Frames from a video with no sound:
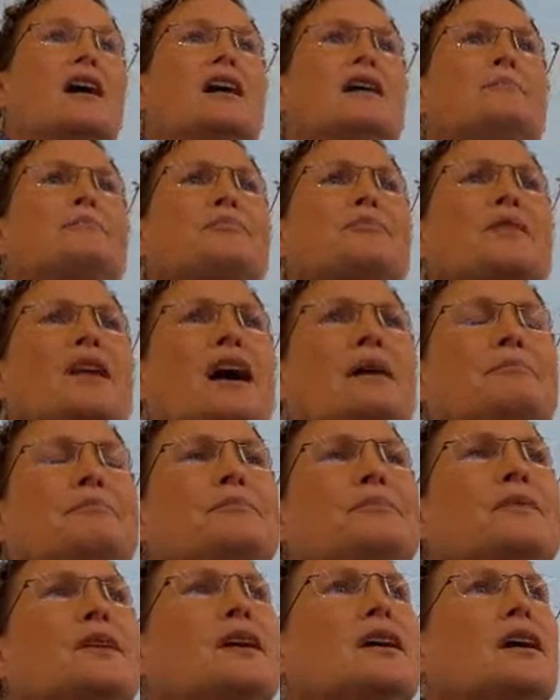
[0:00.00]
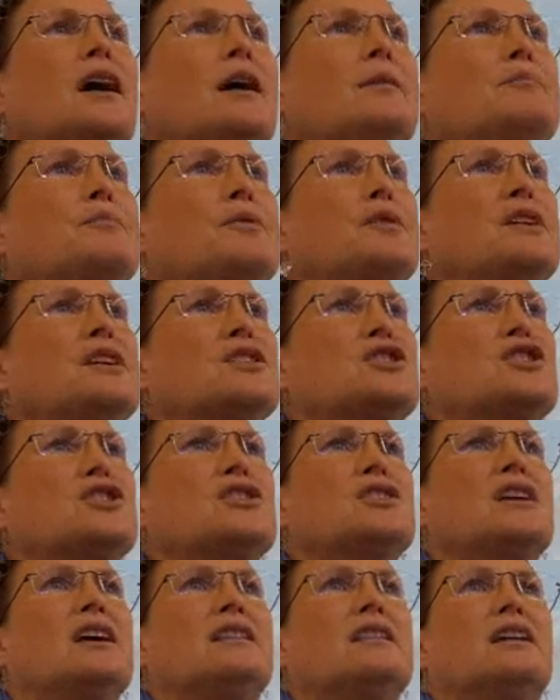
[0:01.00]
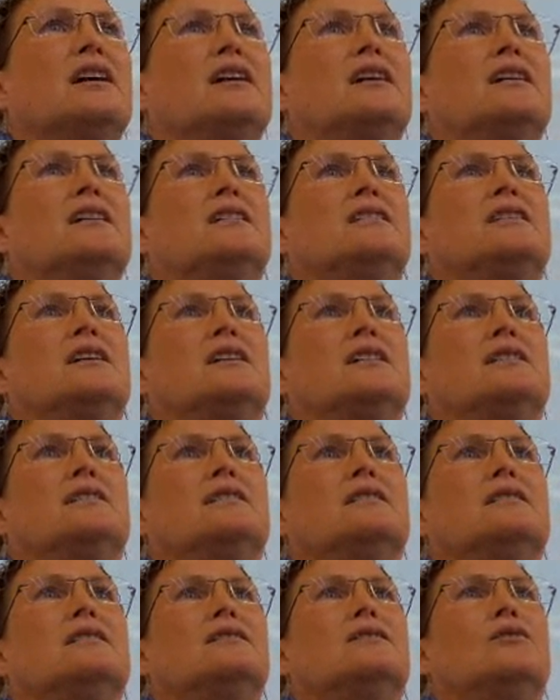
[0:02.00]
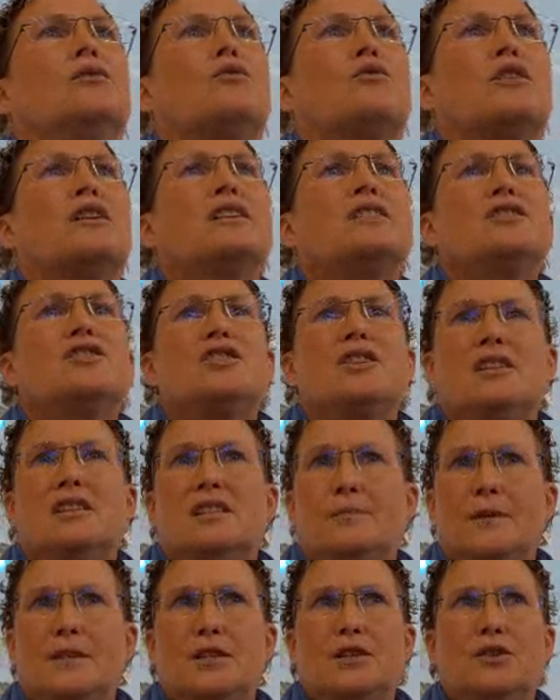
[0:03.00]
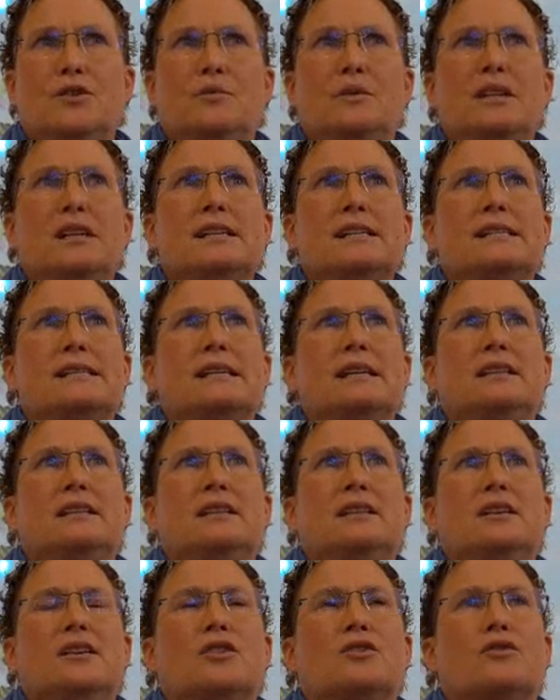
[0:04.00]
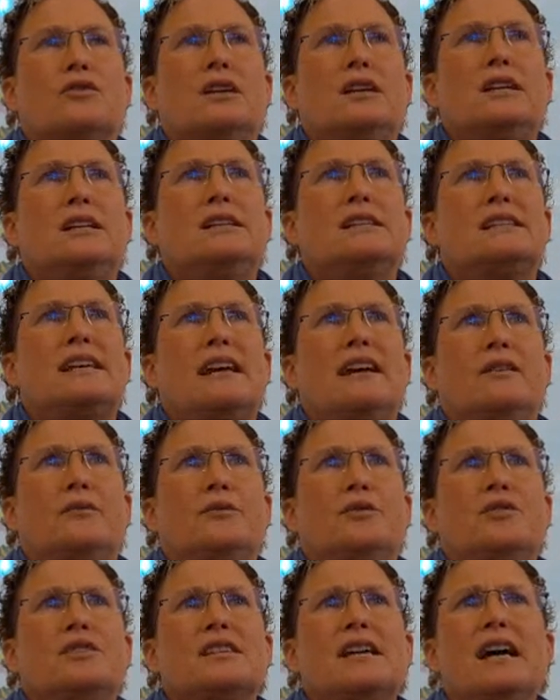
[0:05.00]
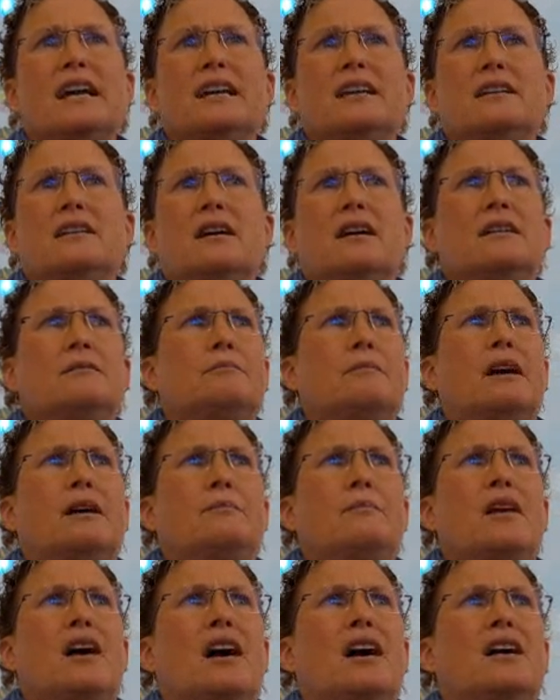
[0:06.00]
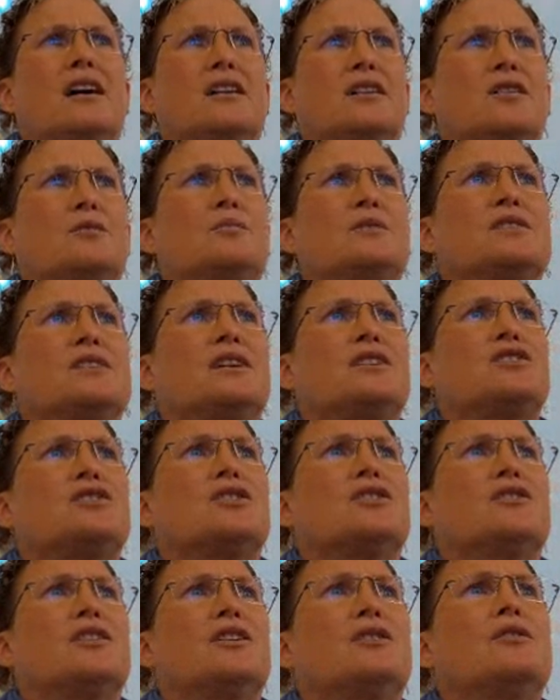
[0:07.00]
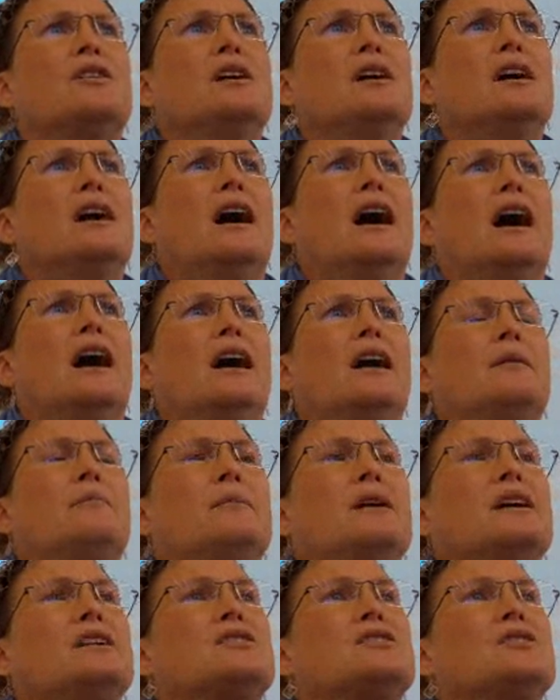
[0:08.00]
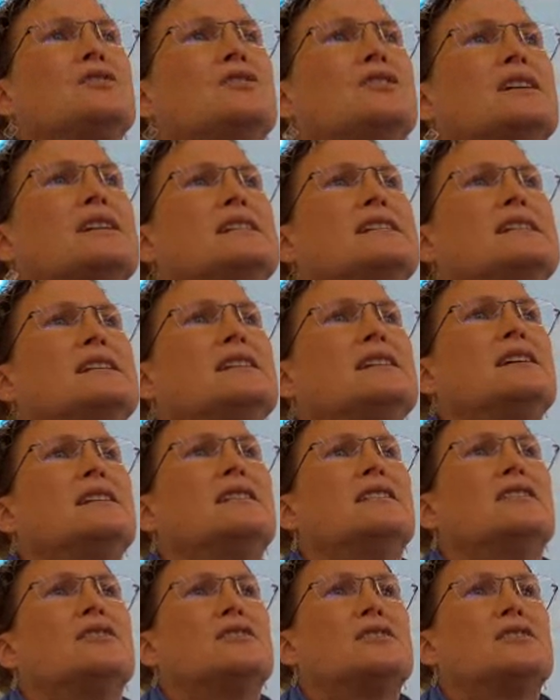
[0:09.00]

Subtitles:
I'm pretty sure that the orange is bituminous and then the green is anthracite. I'm not 100% sure though. And so you can see that